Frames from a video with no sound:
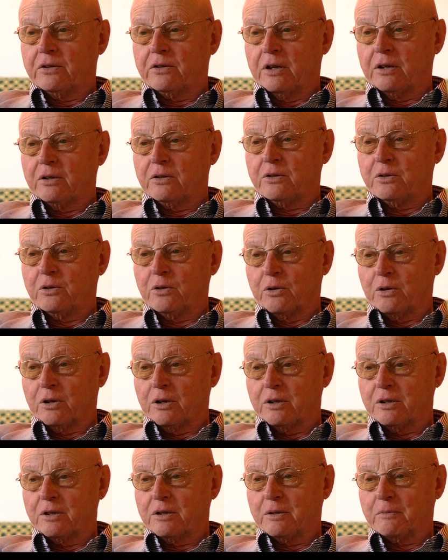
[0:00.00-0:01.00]

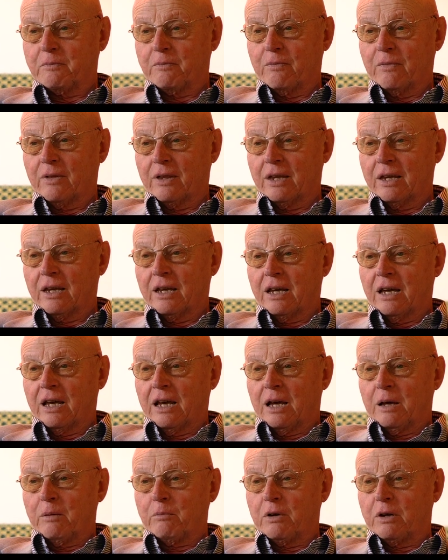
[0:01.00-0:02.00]
insurance,
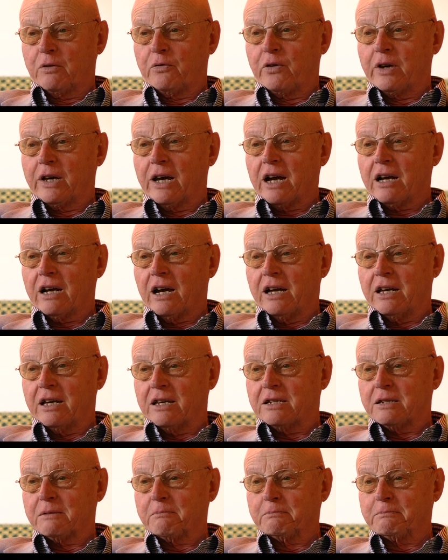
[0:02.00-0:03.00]
but Viagra
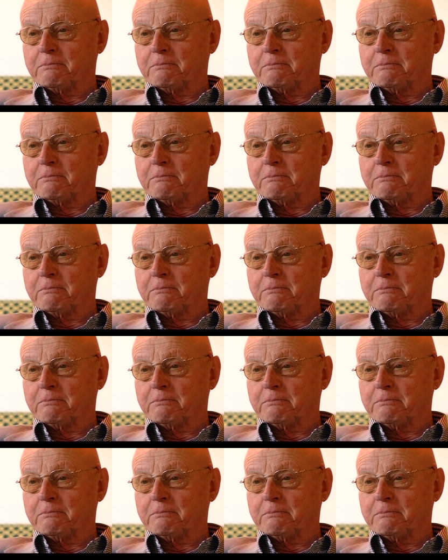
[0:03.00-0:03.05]
is.